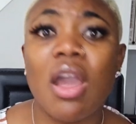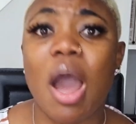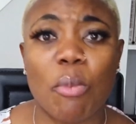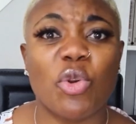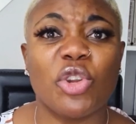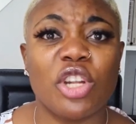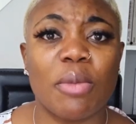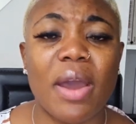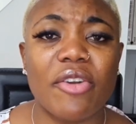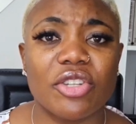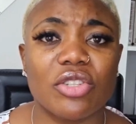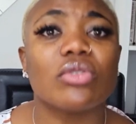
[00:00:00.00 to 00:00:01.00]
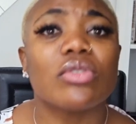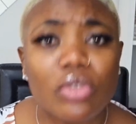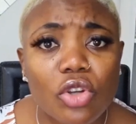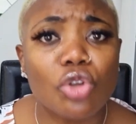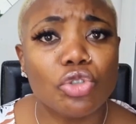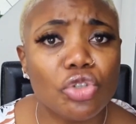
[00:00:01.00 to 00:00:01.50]
I'm running a marathon.
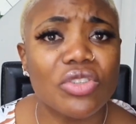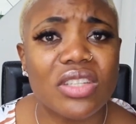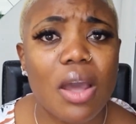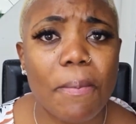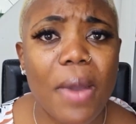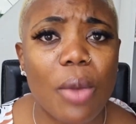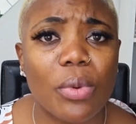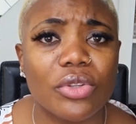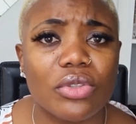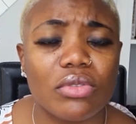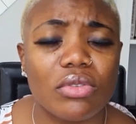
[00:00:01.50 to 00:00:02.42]
Use that power.